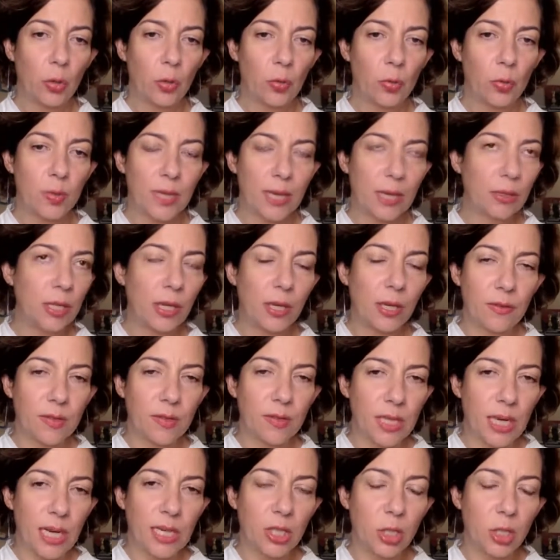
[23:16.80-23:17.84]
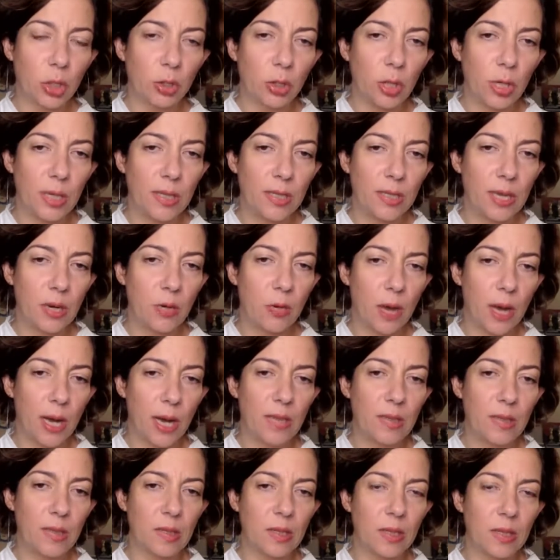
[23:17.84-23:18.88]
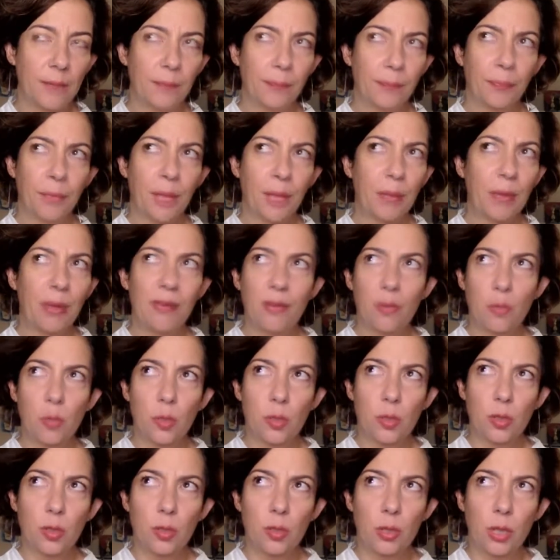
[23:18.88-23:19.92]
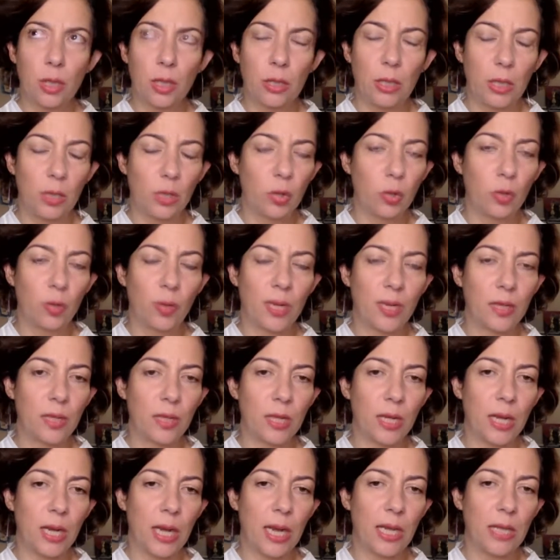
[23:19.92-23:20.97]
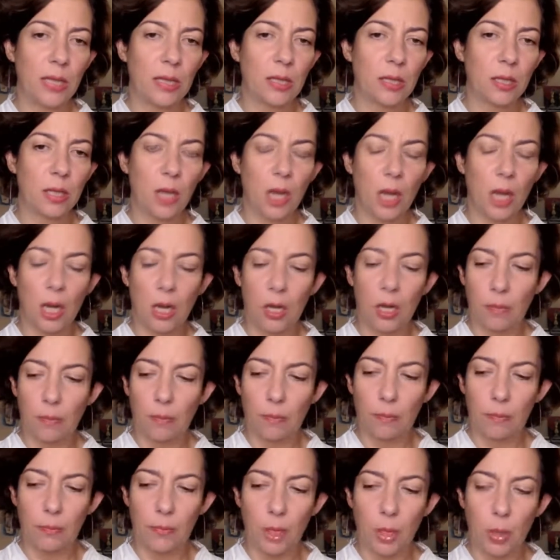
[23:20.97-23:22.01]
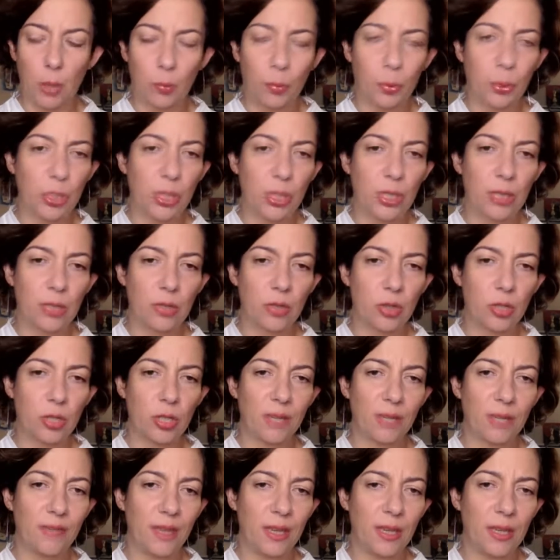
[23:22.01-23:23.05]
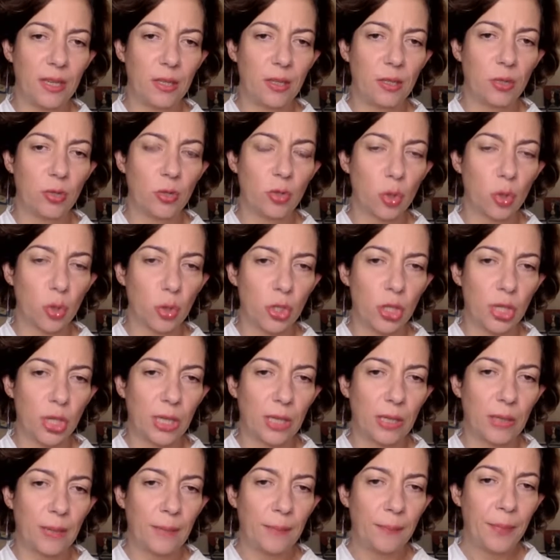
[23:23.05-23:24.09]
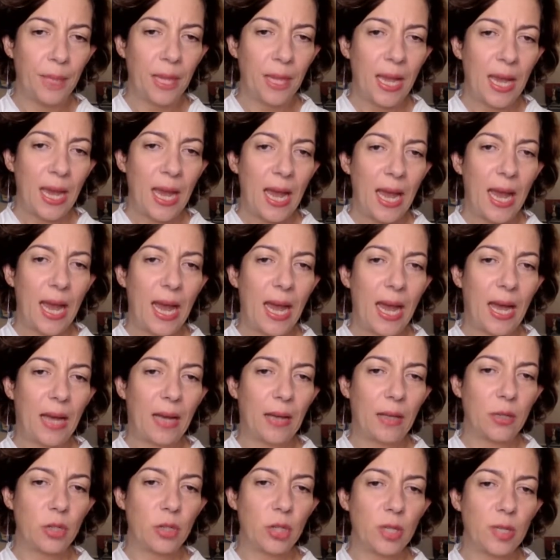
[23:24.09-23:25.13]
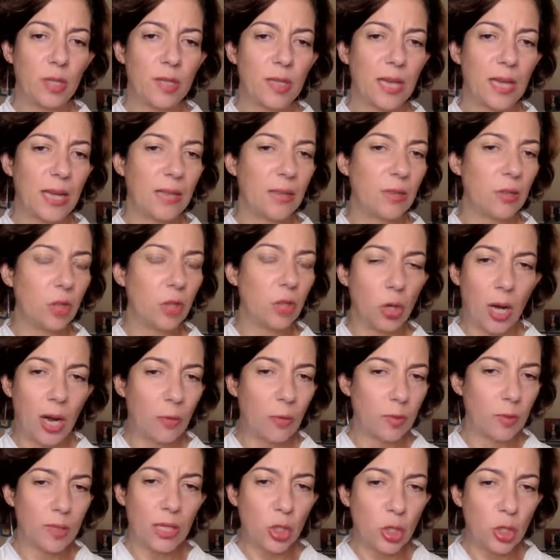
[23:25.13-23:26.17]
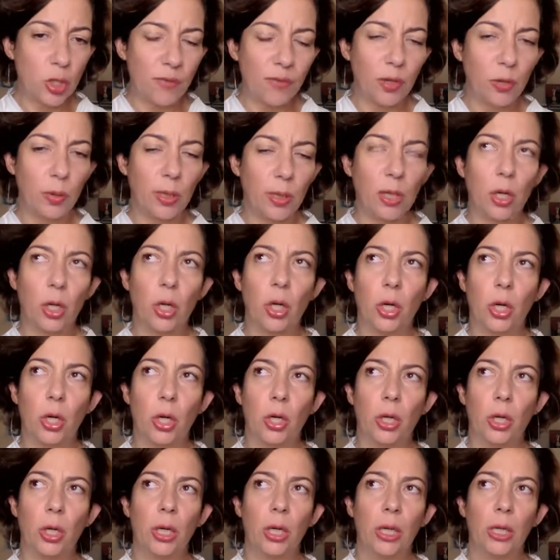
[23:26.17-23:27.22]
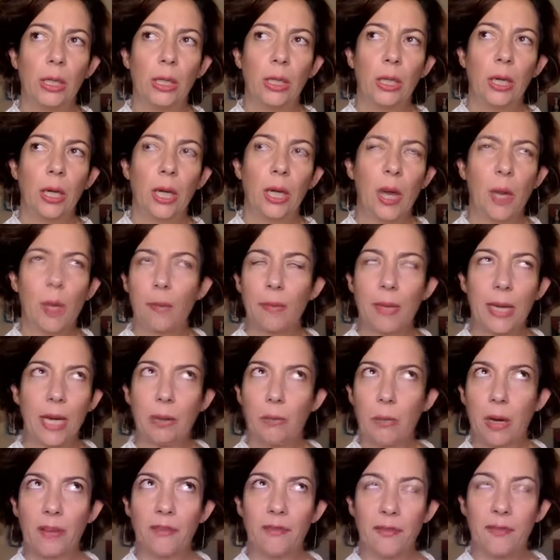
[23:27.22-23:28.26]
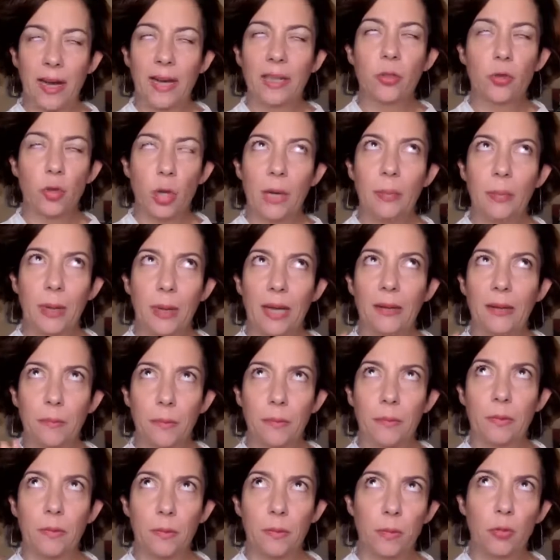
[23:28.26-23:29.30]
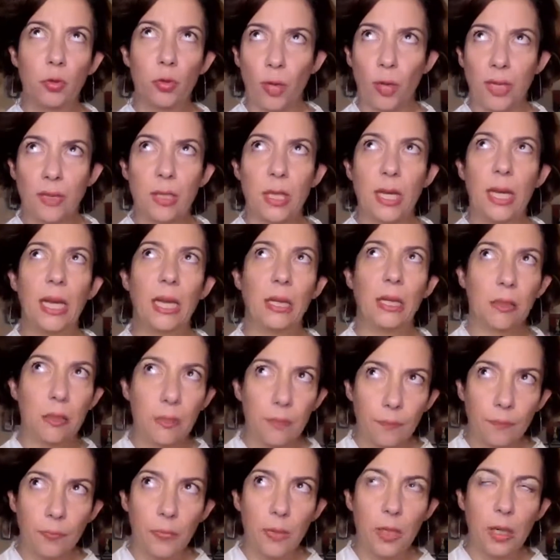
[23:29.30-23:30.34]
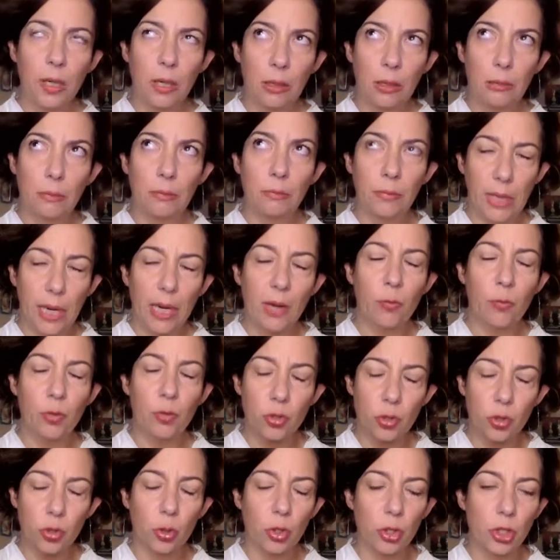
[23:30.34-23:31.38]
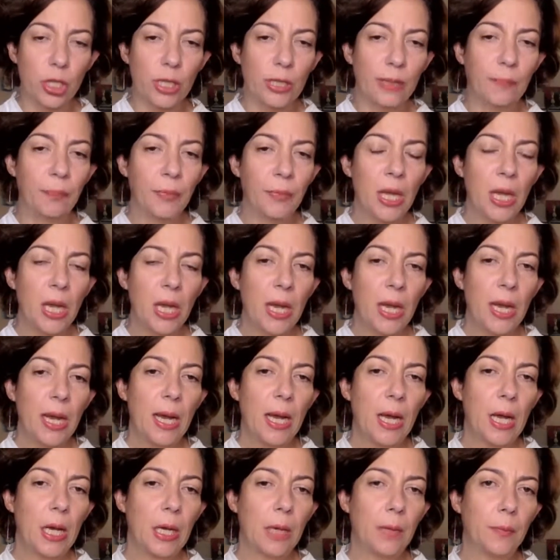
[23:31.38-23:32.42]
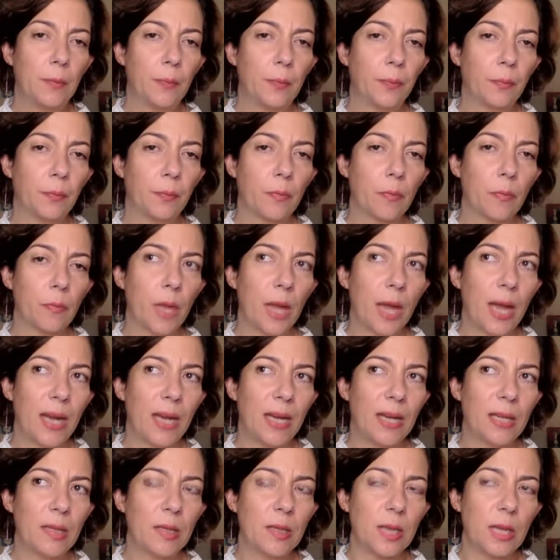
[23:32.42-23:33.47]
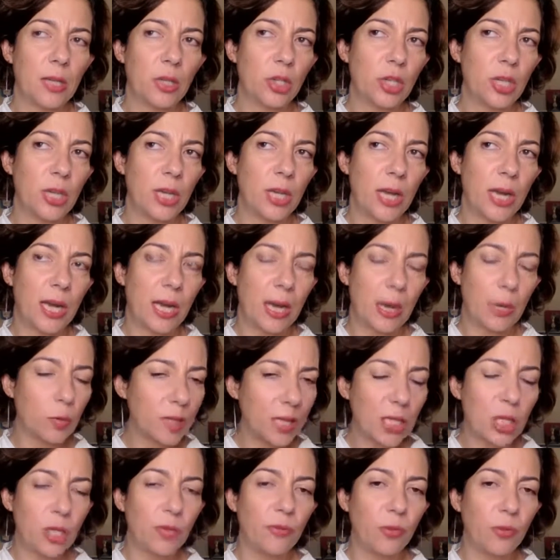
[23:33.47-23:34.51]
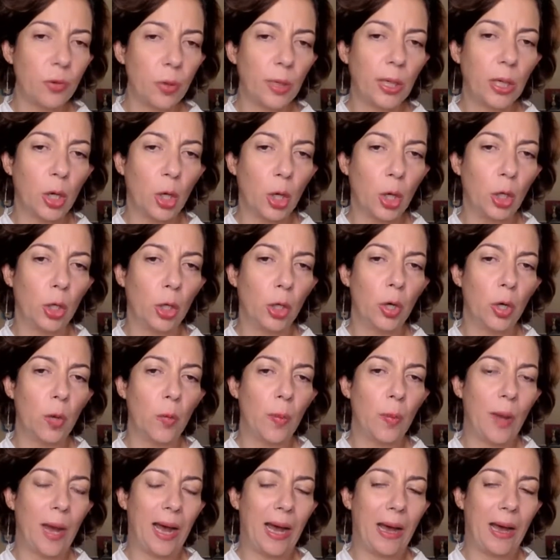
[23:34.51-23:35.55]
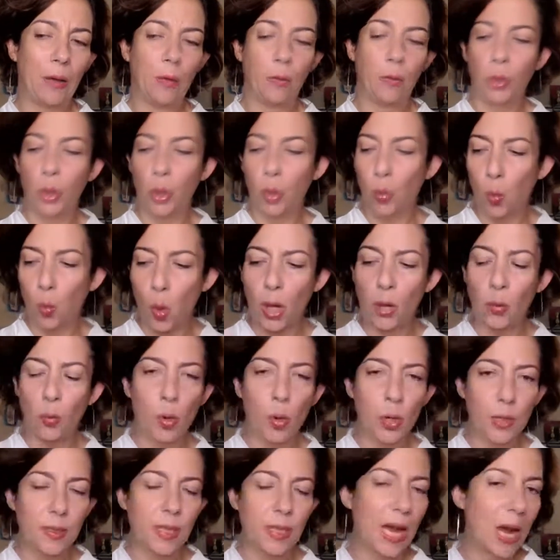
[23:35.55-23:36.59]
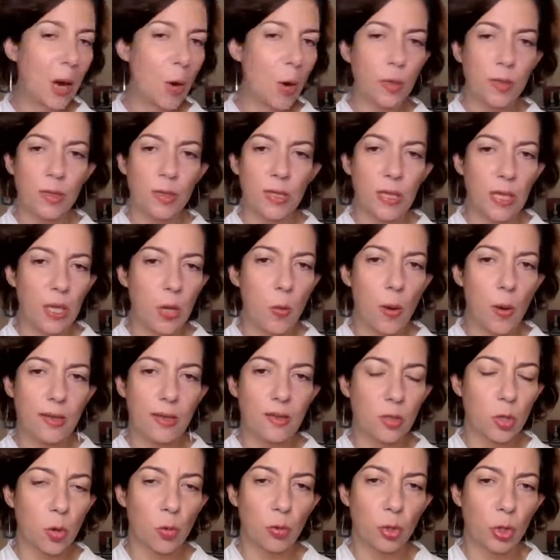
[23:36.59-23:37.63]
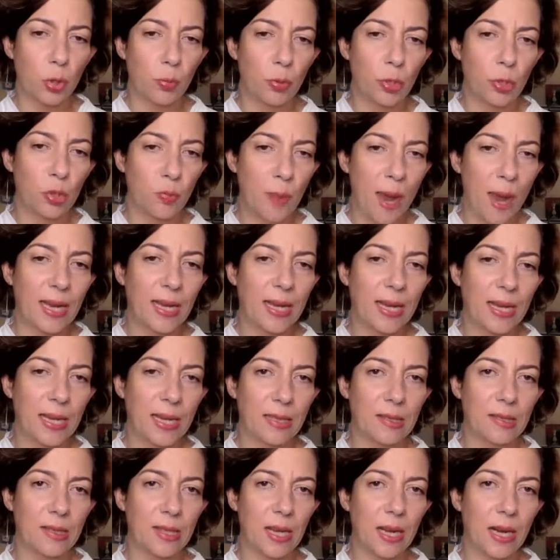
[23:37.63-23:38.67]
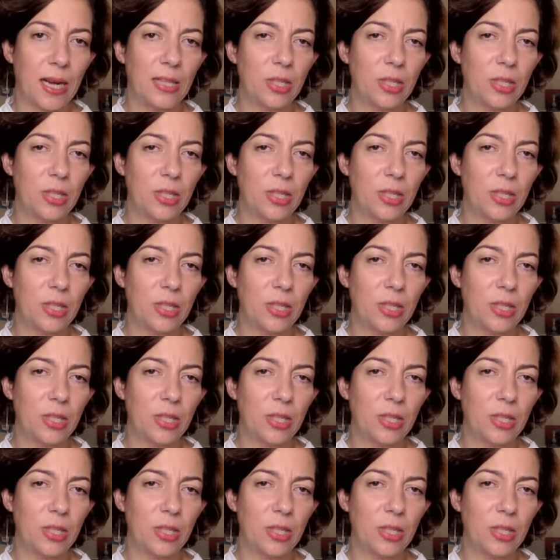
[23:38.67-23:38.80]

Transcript: Secretary of State Condoleezza Rice. I believe it was in 2008. Putin just invaded Georgia. And she said, I was interviewing her. I hope I'm getting my facts right, but 2008, it was Georgia. And I was interviewing her about, how was the US going to push back against that?